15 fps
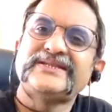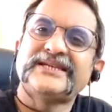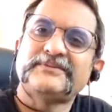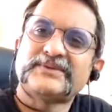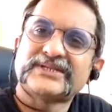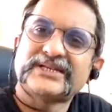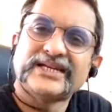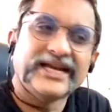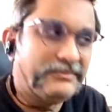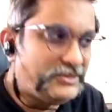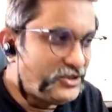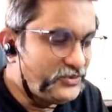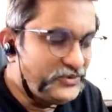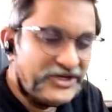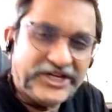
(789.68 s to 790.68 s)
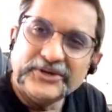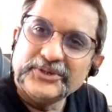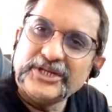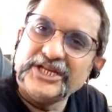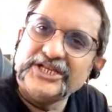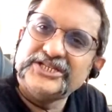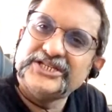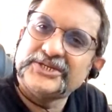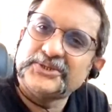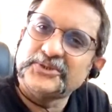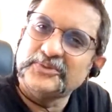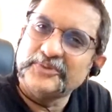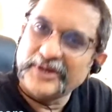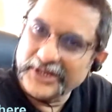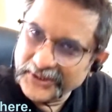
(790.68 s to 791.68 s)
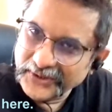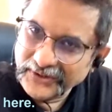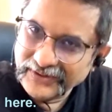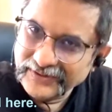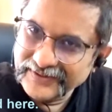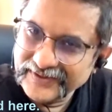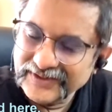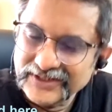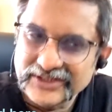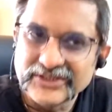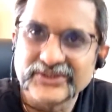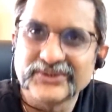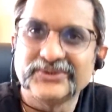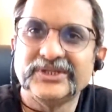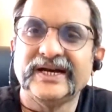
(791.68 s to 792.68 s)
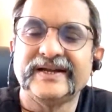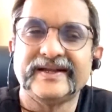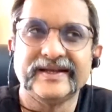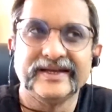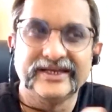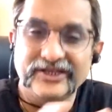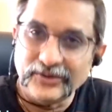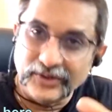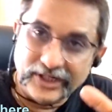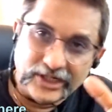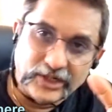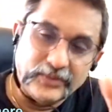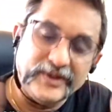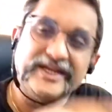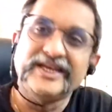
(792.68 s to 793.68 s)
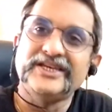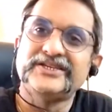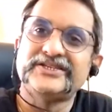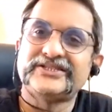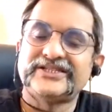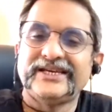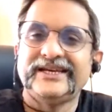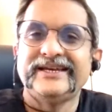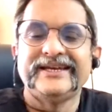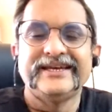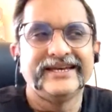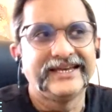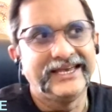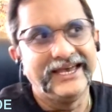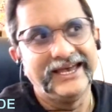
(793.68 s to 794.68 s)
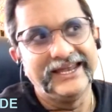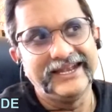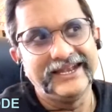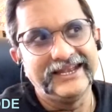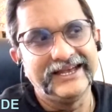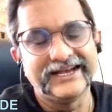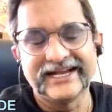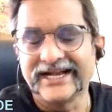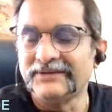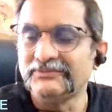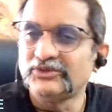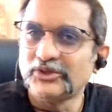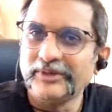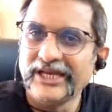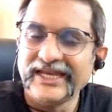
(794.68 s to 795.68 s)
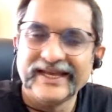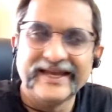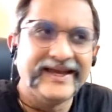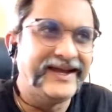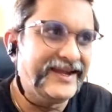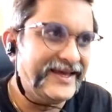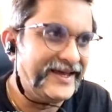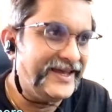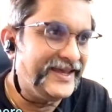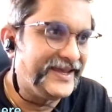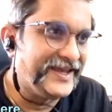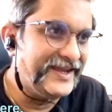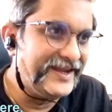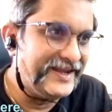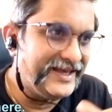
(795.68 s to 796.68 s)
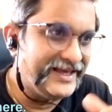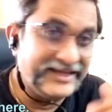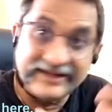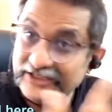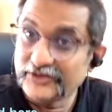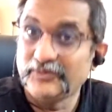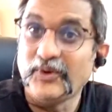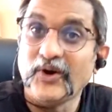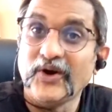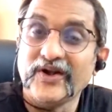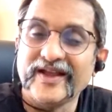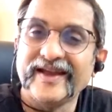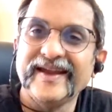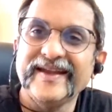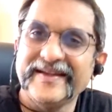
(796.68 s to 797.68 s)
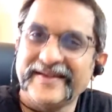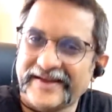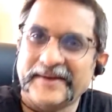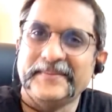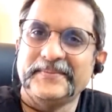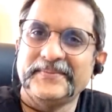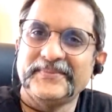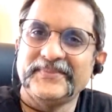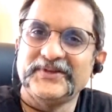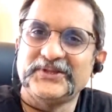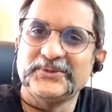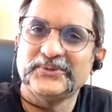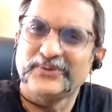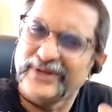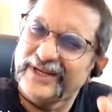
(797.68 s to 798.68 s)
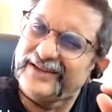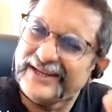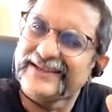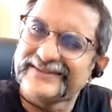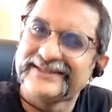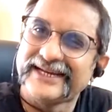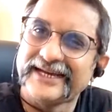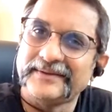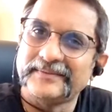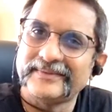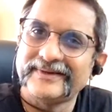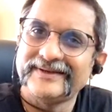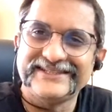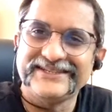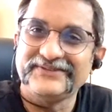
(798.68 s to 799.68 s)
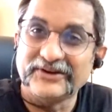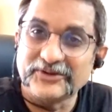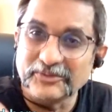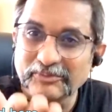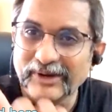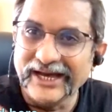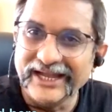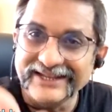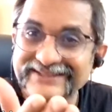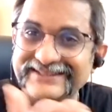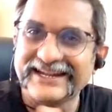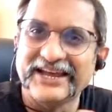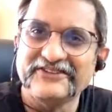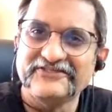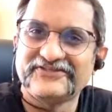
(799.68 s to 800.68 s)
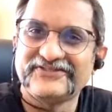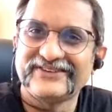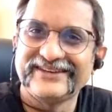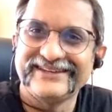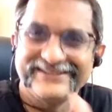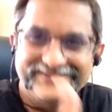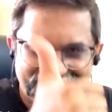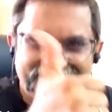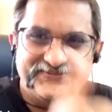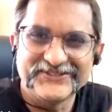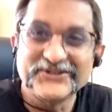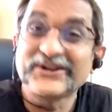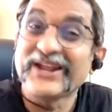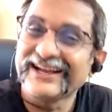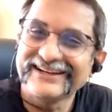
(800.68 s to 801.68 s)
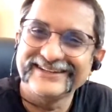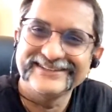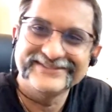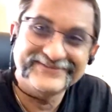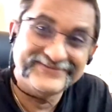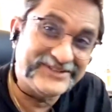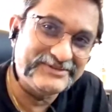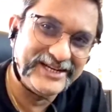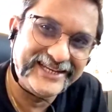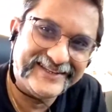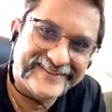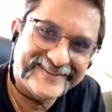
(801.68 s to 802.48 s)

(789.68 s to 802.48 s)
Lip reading: subscribe to Video Teacher 2 Medico so that your queries can come to me and I can respond in time with you. It takes time. You have to balance life. Good luck. Bye-bye.